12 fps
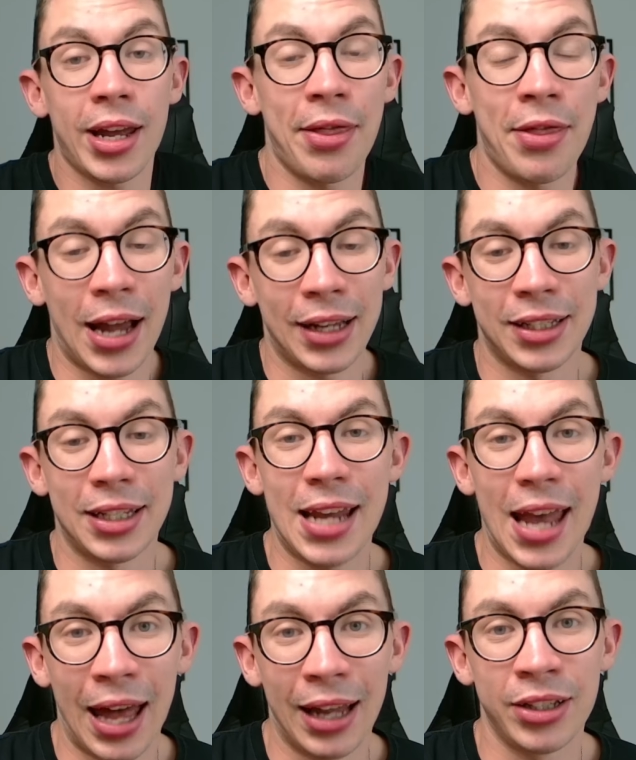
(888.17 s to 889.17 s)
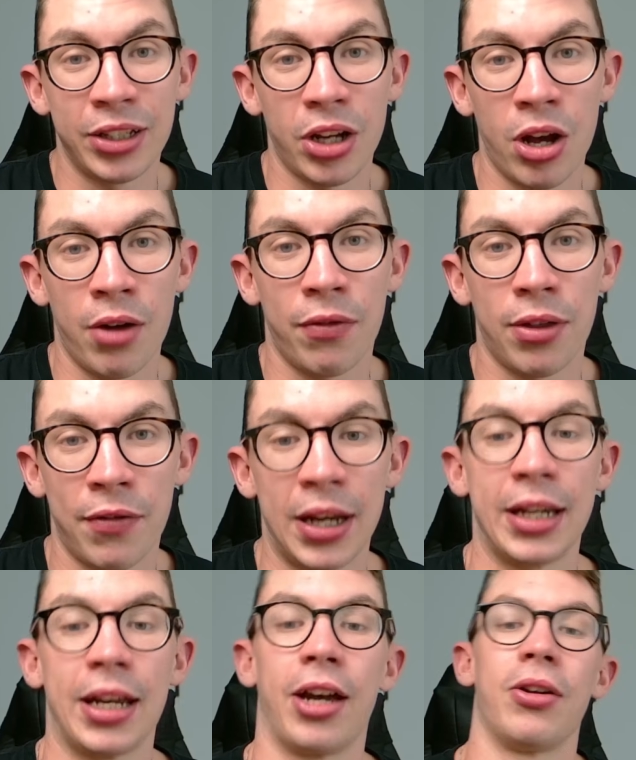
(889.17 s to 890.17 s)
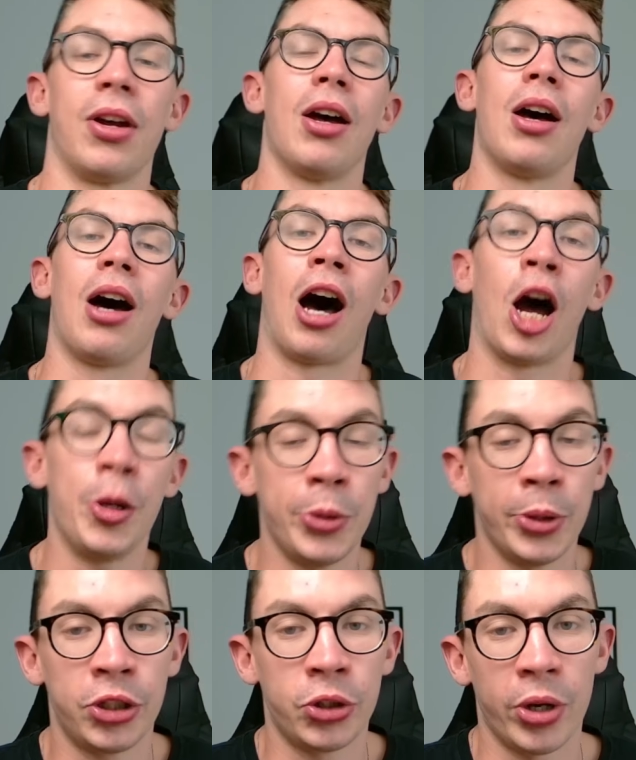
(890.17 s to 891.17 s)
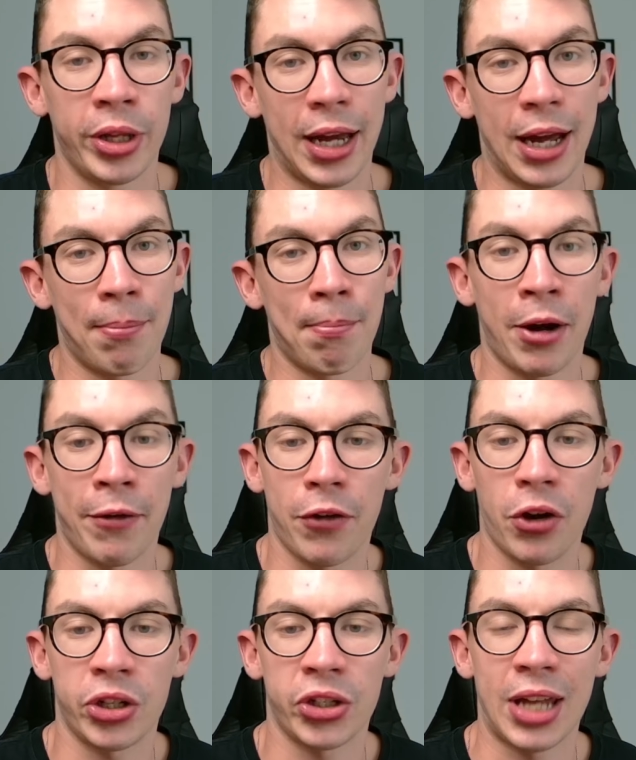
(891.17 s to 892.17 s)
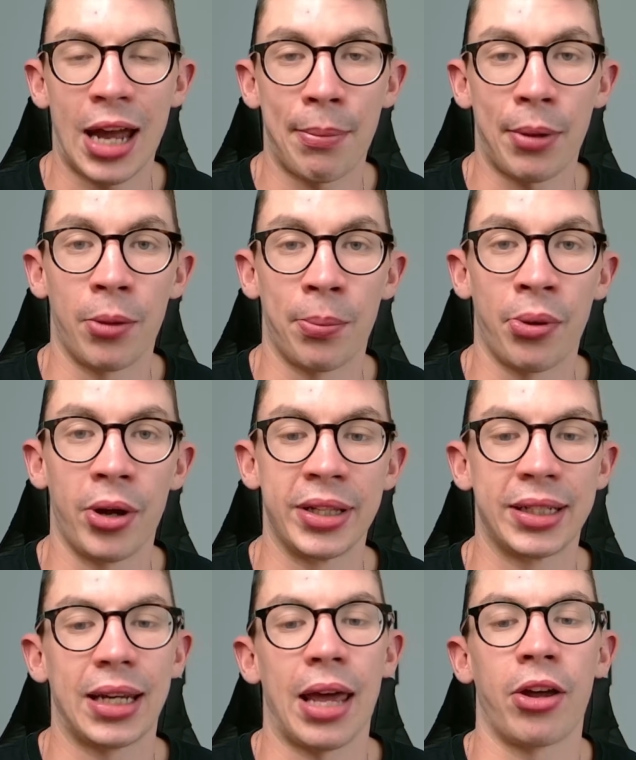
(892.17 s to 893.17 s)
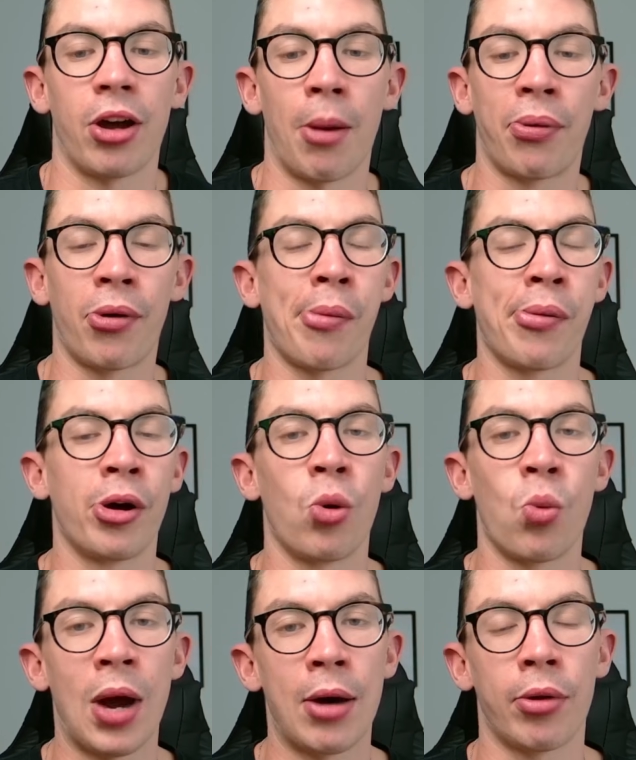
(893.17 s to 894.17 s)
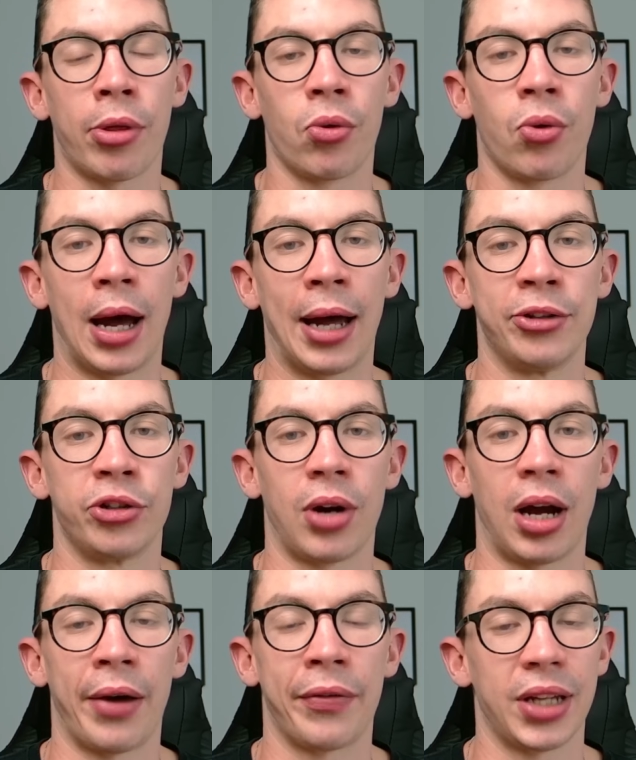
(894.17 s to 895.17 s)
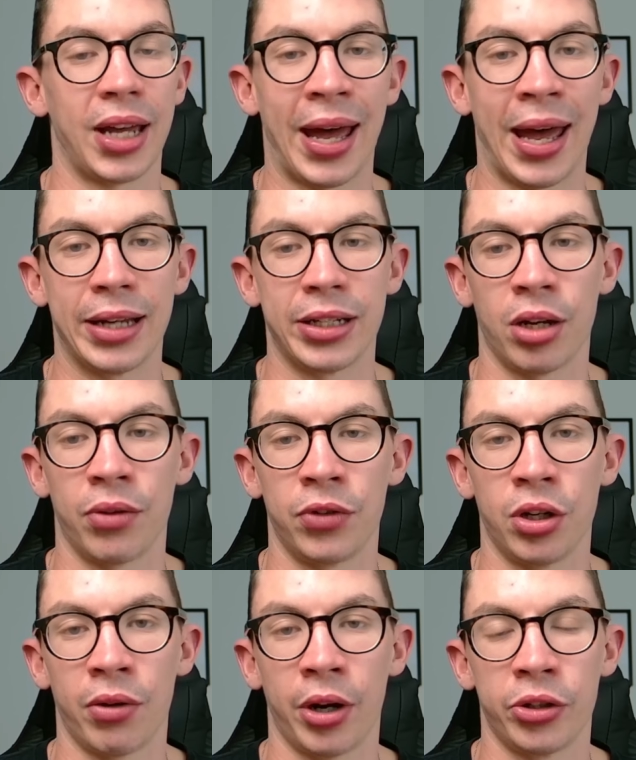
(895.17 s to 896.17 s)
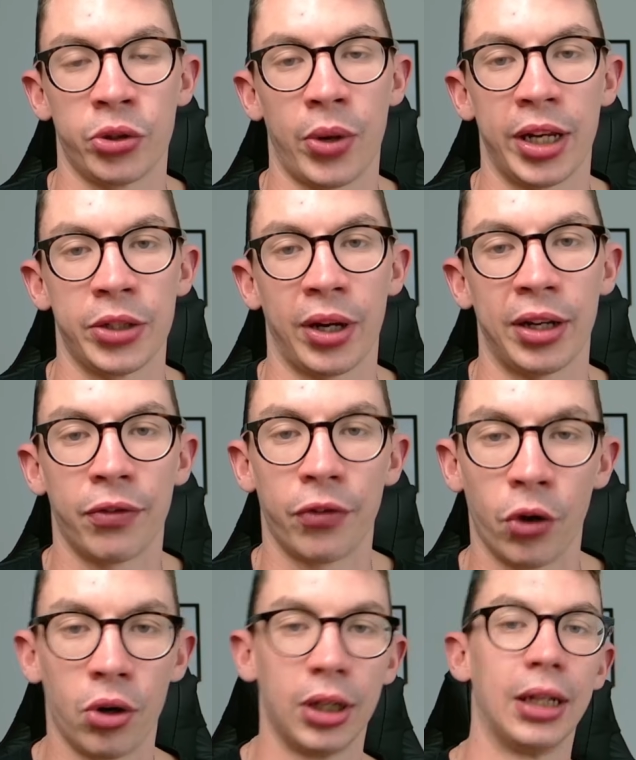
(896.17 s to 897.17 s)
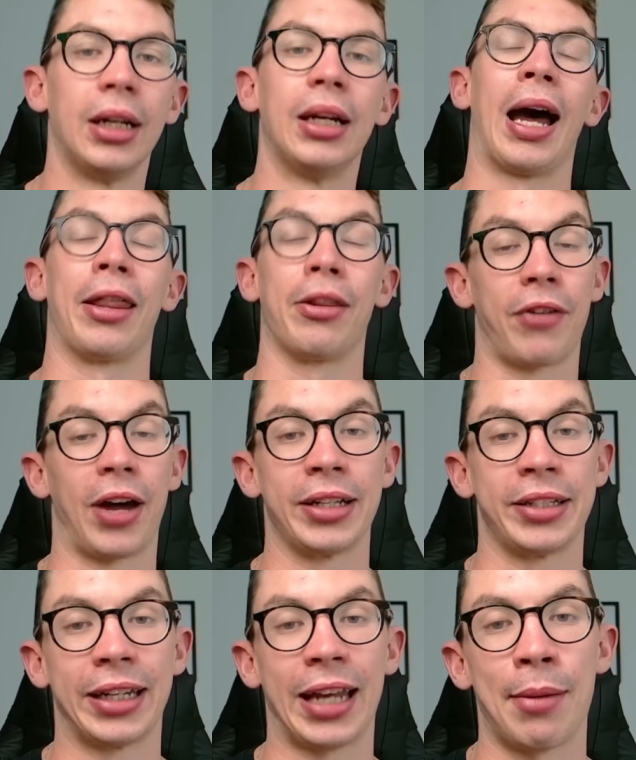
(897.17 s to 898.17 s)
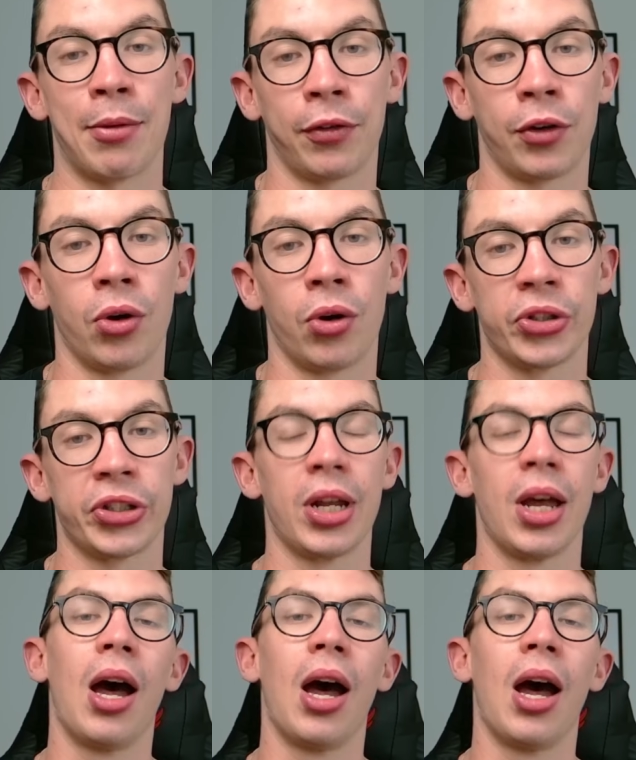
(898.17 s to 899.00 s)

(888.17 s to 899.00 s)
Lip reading: and that's the end of the video. I hope you enjoyed that. My first stab at putting together a proper, well thought out draft ahead of Euro 2024 and the fantasy game, of course.